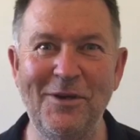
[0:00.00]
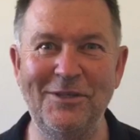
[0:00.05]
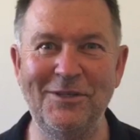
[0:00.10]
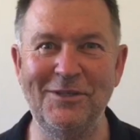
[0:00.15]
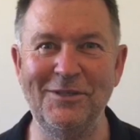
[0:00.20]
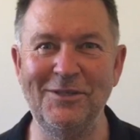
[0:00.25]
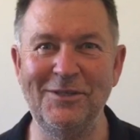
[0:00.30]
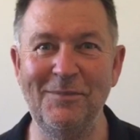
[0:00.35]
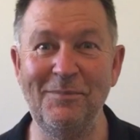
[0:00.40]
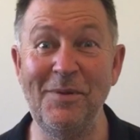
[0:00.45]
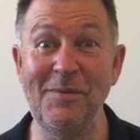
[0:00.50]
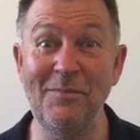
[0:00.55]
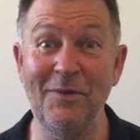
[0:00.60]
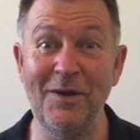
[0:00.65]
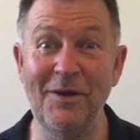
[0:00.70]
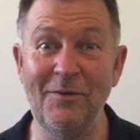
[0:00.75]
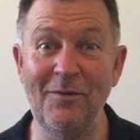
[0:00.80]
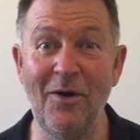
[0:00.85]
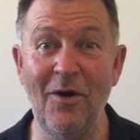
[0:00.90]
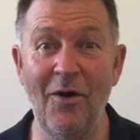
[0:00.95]
questions that people
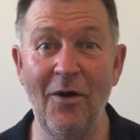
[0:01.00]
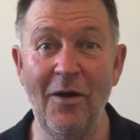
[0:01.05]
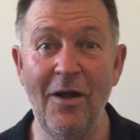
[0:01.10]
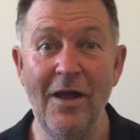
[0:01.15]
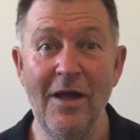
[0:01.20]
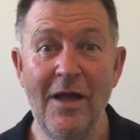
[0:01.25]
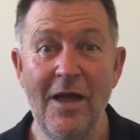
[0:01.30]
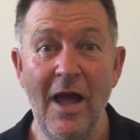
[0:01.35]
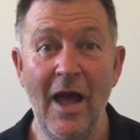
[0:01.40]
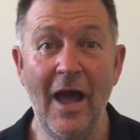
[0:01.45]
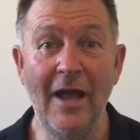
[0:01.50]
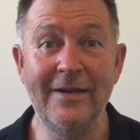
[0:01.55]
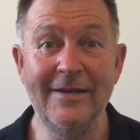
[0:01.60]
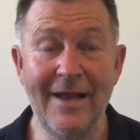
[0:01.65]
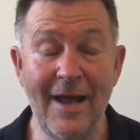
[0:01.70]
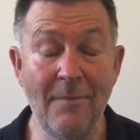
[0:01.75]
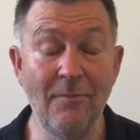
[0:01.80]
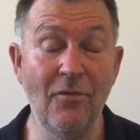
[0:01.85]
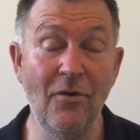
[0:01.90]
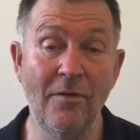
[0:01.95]
get wrong. A
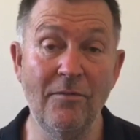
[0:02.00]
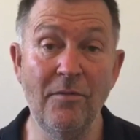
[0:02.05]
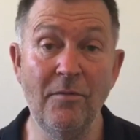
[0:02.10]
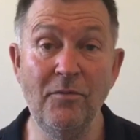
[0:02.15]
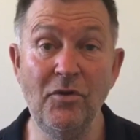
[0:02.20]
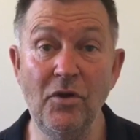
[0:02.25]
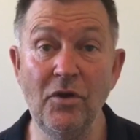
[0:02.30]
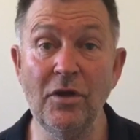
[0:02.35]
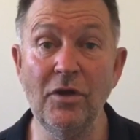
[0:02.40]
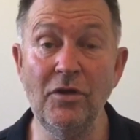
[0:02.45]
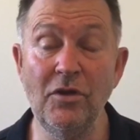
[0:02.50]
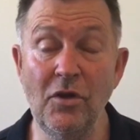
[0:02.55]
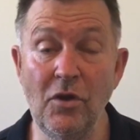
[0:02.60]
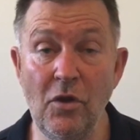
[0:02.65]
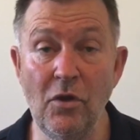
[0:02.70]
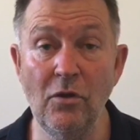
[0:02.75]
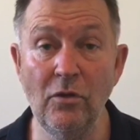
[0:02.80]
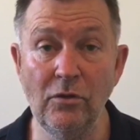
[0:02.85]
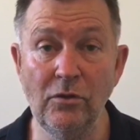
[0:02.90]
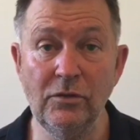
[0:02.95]
number of them you can
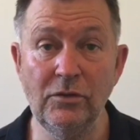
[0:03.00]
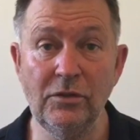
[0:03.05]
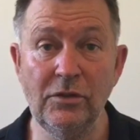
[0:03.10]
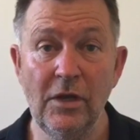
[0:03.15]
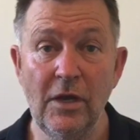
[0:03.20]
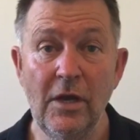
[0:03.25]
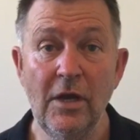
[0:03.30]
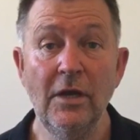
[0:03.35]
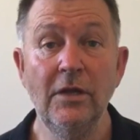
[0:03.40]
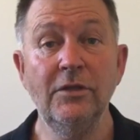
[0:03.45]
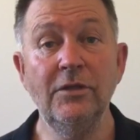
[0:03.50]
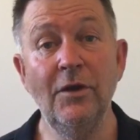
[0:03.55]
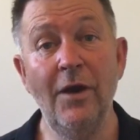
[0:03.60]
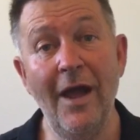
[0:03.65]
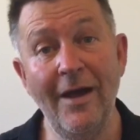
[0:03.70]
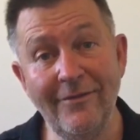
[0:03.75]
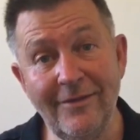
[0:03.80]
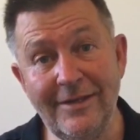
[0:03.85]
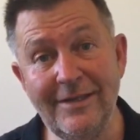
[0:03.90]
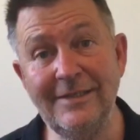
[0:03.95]
use to
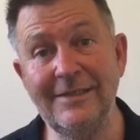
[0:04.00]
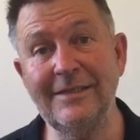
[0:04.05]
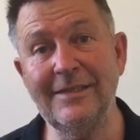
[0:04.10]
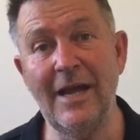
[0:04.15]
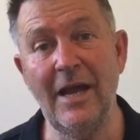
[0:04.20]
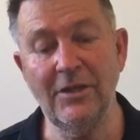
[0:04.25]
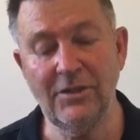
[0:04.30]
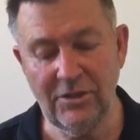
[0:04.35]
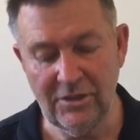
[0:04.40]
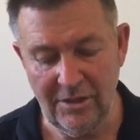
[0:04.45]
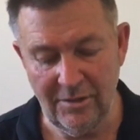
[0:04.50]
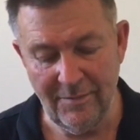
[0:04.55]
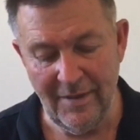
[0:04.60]
have a discussion